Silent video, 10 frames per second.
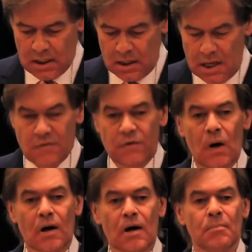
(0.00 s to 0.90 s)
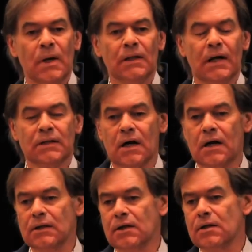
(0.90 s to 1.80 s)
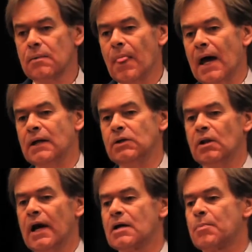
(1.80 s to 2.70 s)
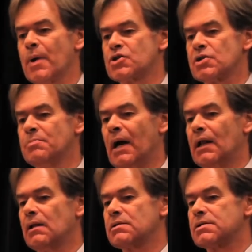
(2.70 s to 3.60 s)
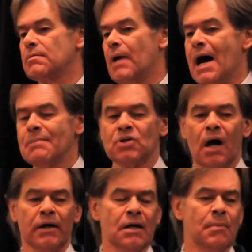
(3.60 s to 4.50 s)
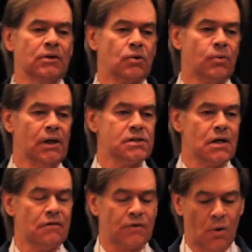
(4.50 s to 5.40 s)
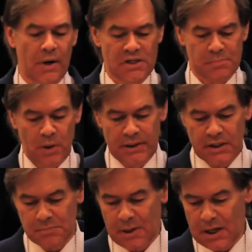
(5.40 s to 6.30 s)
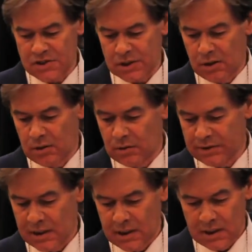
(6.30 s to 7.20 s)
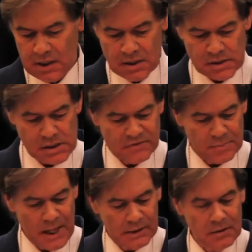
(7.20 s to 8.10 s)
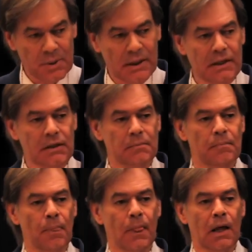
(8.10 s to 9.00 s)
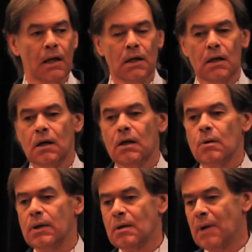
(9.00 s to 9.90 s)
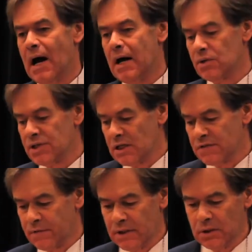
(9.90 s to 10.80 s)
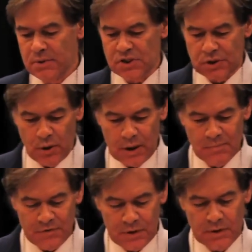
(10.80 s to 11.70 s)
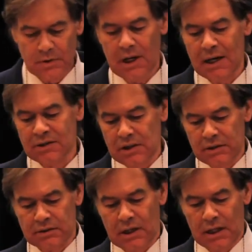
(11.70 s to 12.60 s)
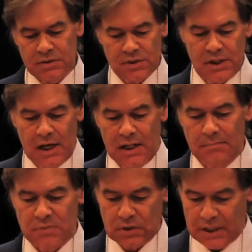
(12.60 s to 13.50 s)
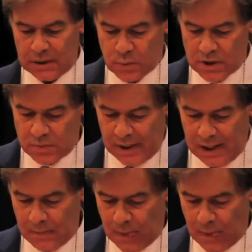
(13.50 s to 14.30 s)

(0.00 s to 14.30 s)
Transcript: If you are a midnight gardener and you like precious metals, I'm talking about the real stuff, coins, bullions, bars, and gold, silver, platinum, palladium. We can buy those things for you. We store them for you until you tell us to sell them. So that works well.